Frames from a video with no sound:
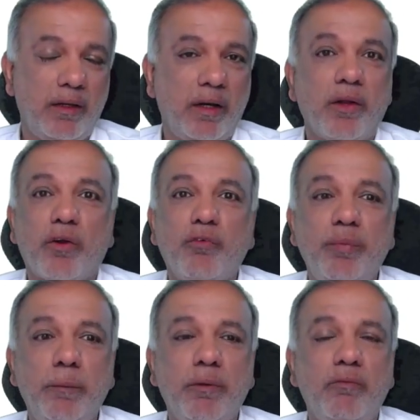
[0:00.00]
A lot of
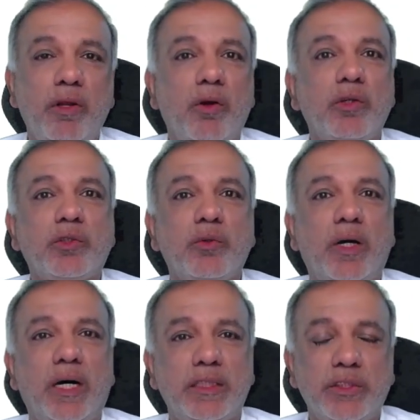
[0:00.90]
people will also
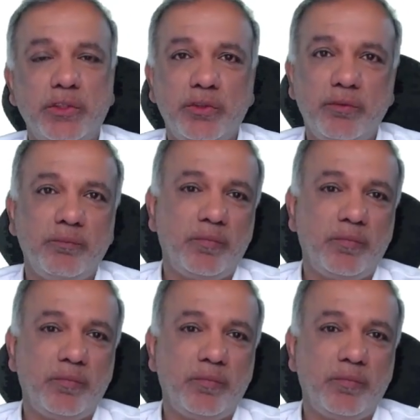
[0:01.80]
ask you,